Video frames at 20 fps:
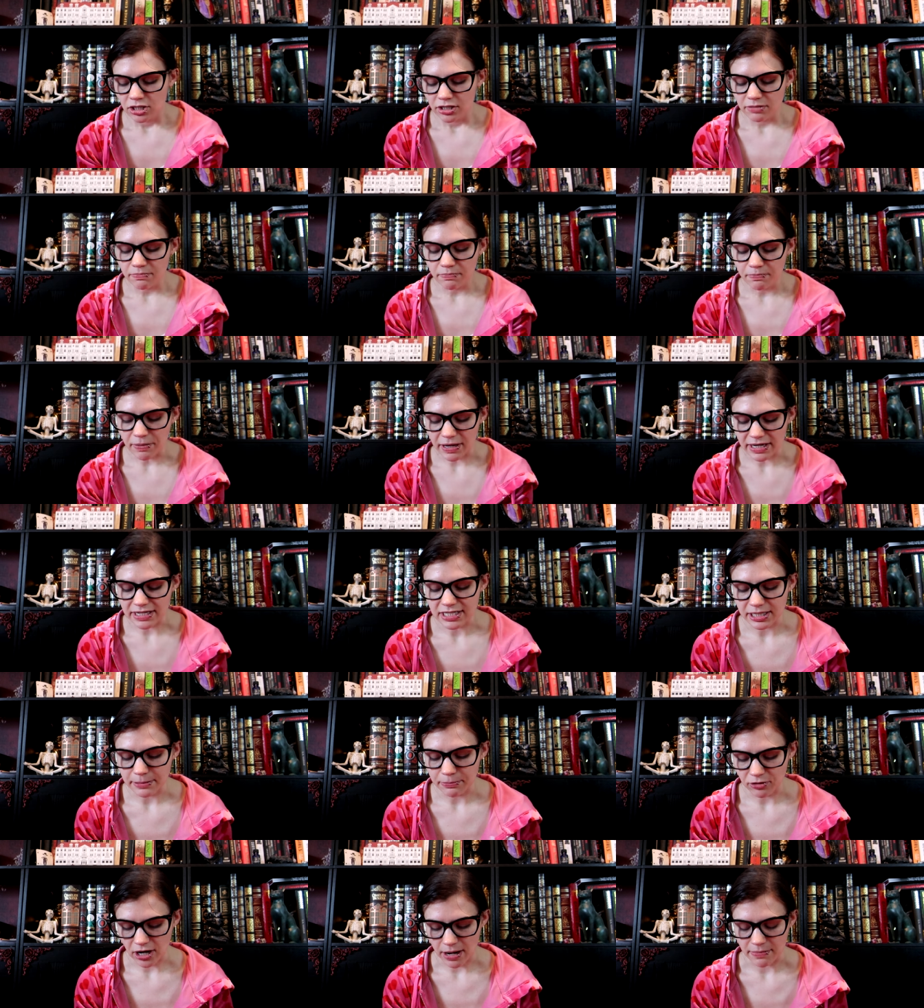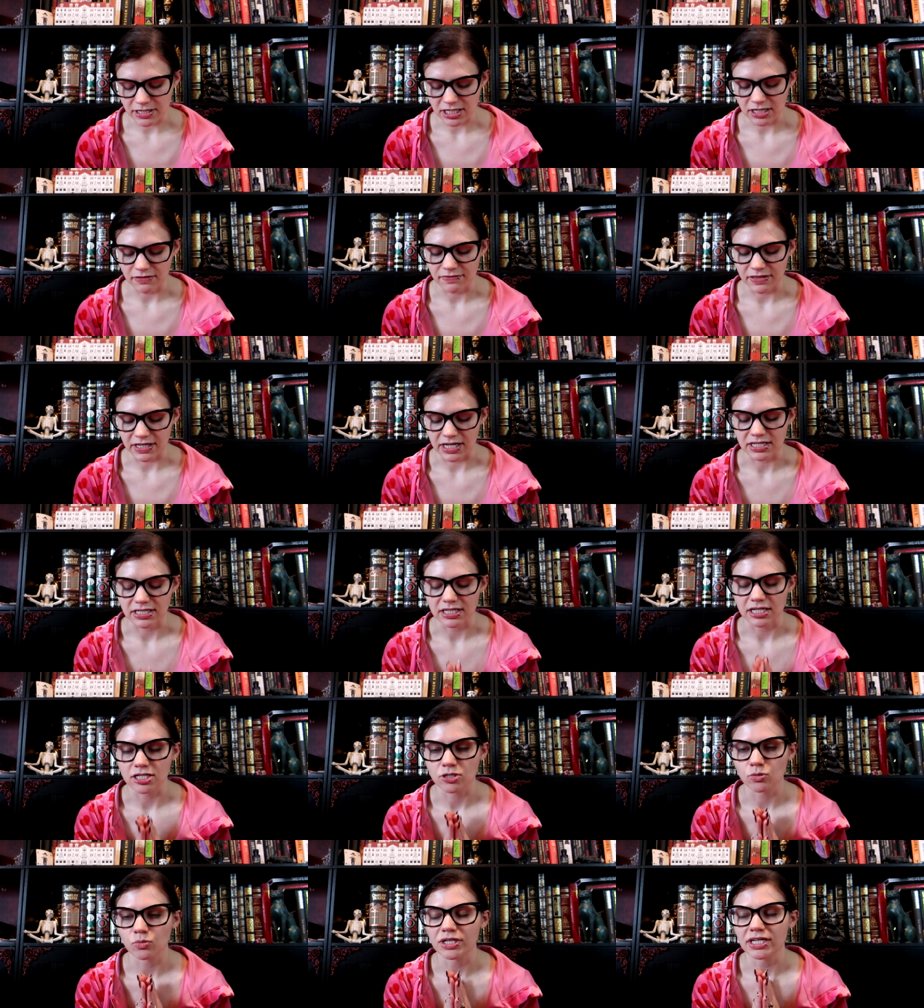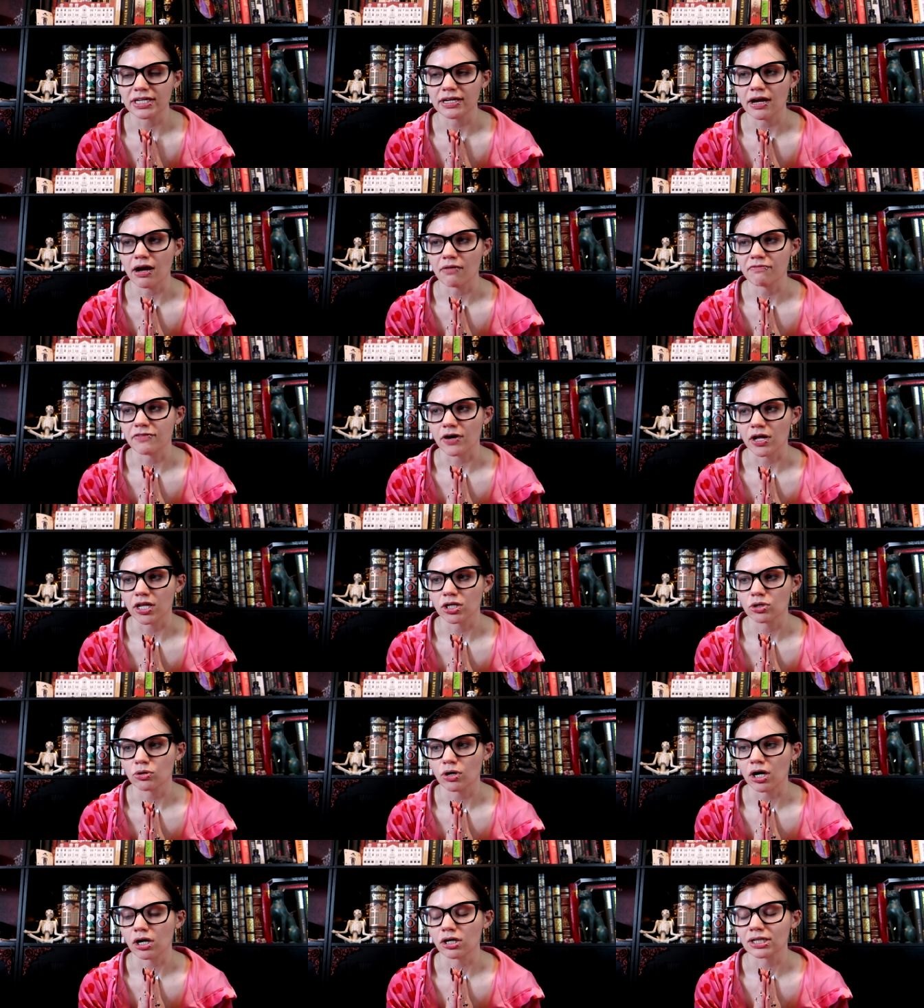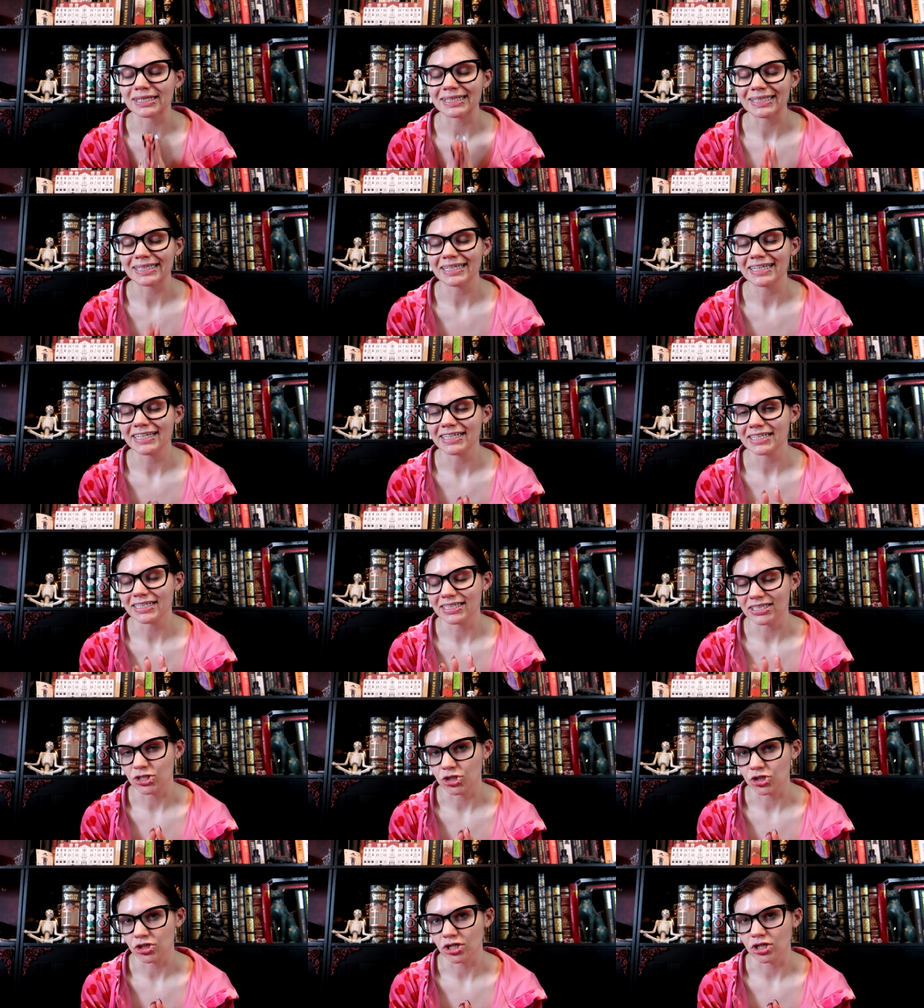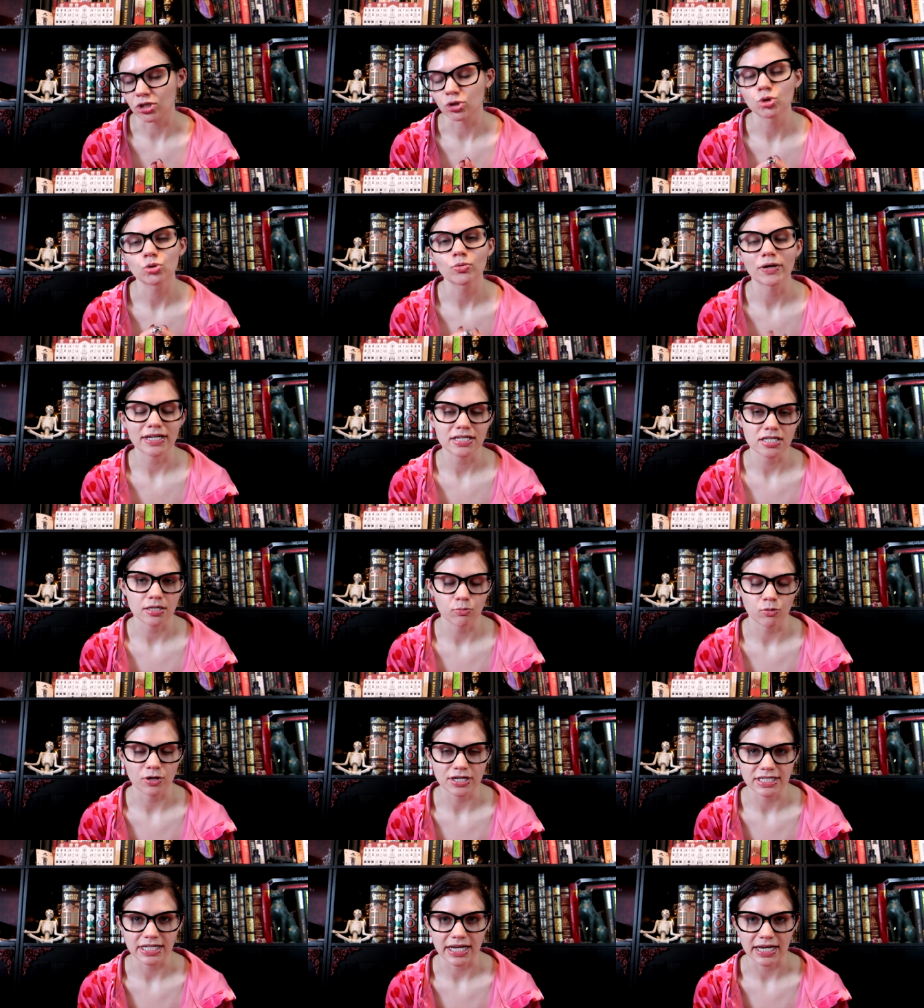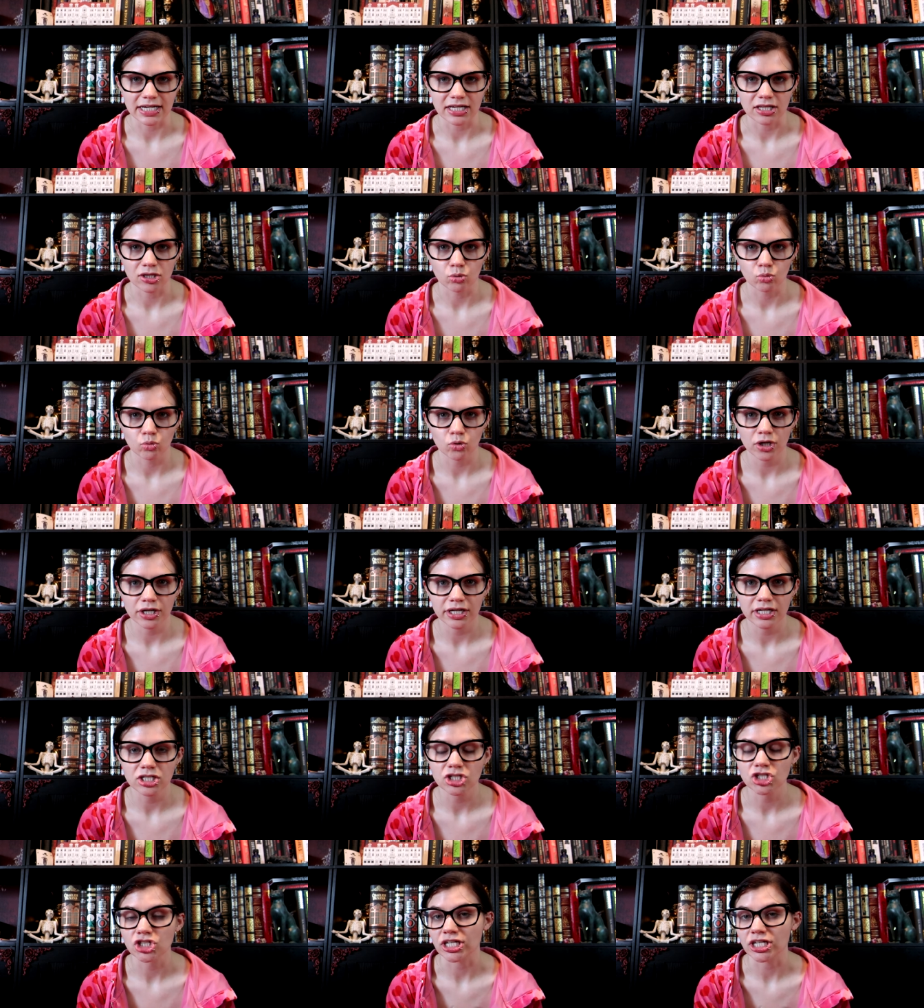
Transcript: the basic premise of this is we follow our lead, Keira, who wakes up one day in the woods.